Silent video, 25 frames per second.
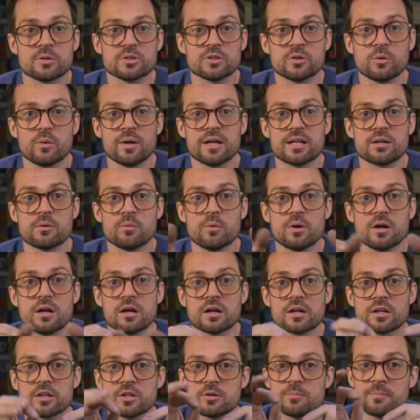on your way to
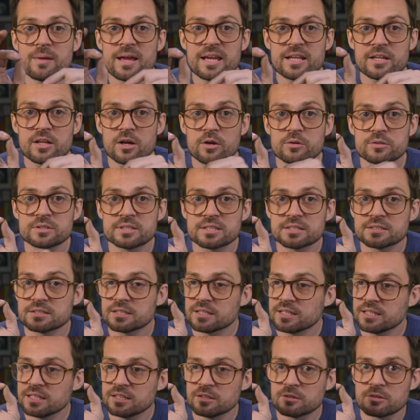work, you may notice
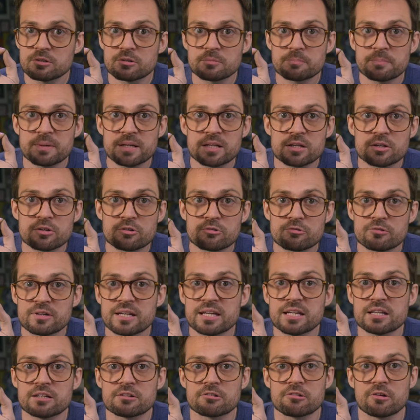a little bit of
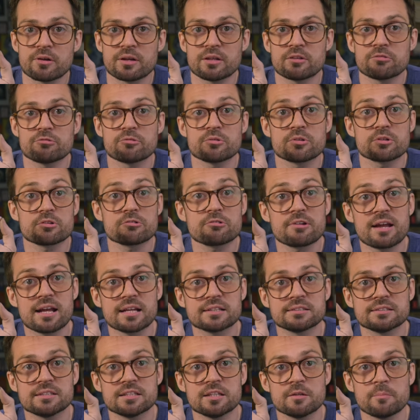green growing through the
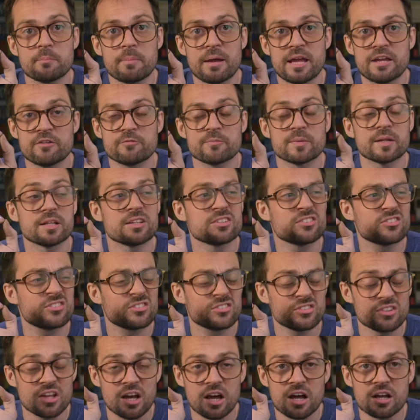cracks in the pavement and
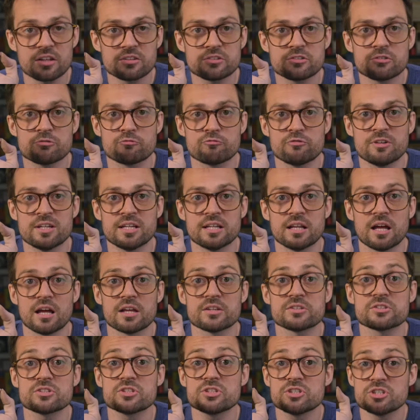start to
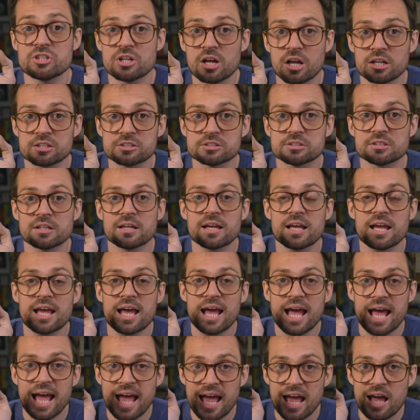realize just
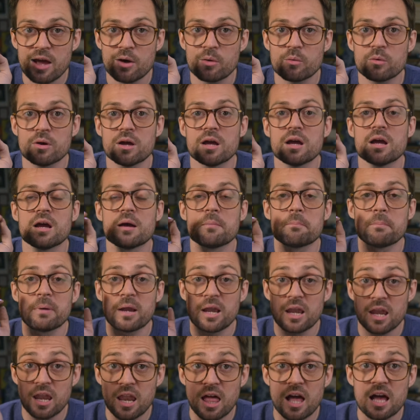how
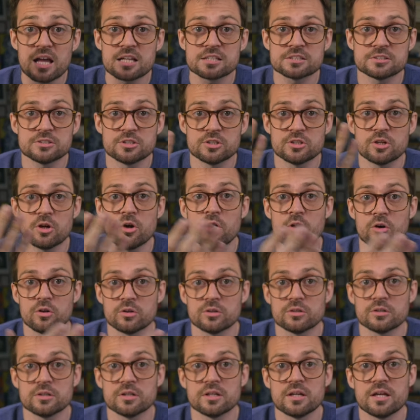plastered
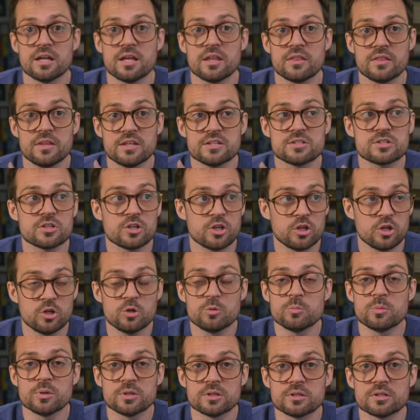on this
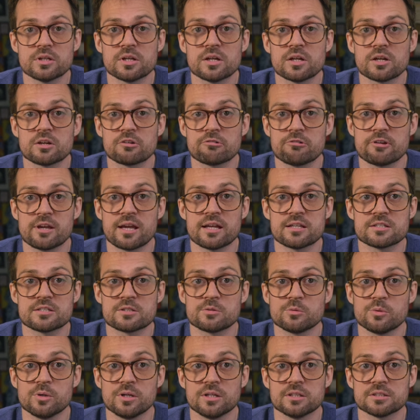human
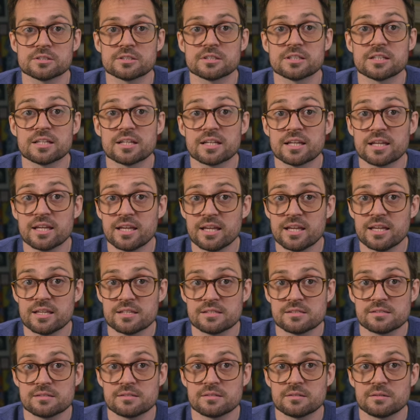created world
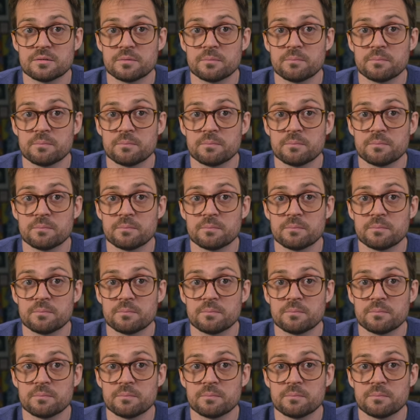is.